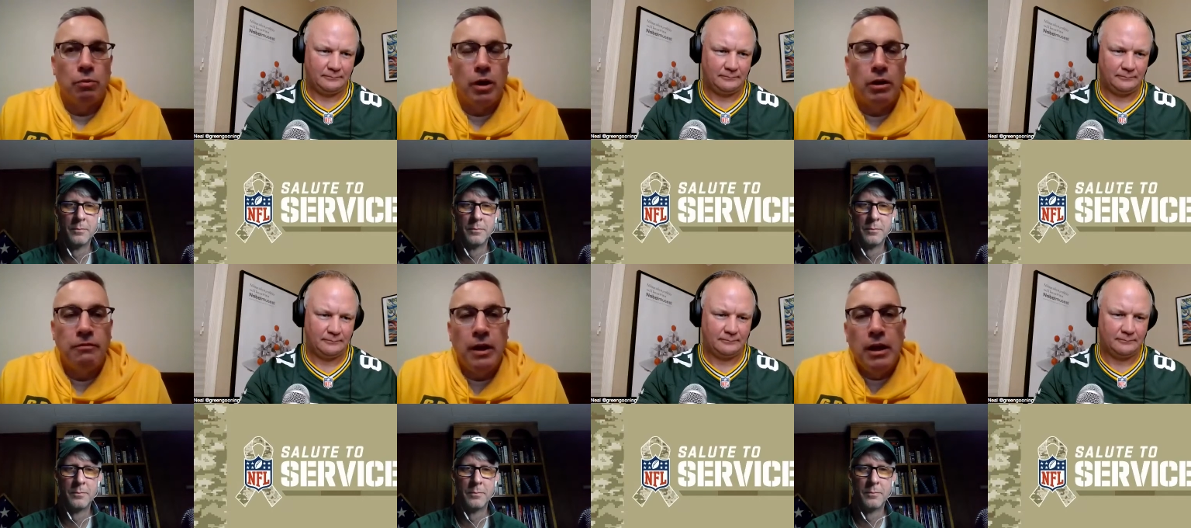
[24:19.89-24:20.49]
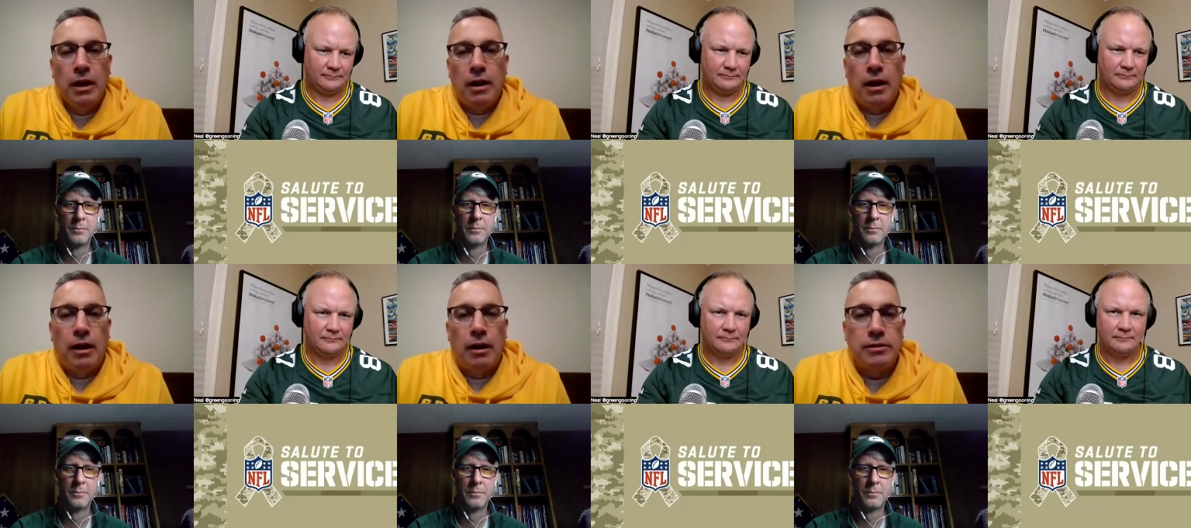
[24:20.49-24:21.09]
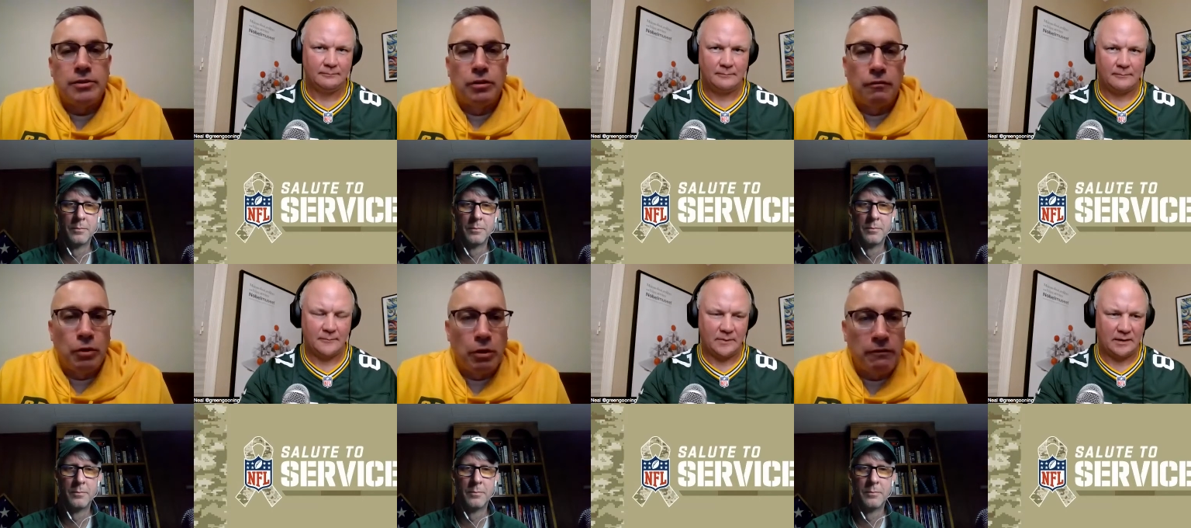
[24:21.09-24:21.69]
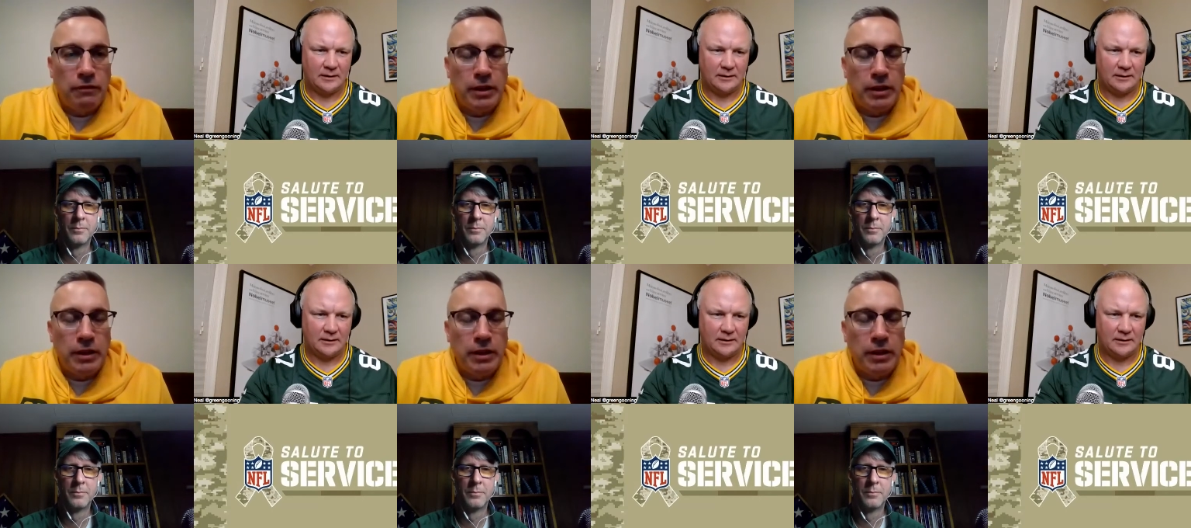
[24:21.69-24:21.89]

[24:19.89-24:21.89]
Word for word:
Speaker 1: Ralph, uh, served during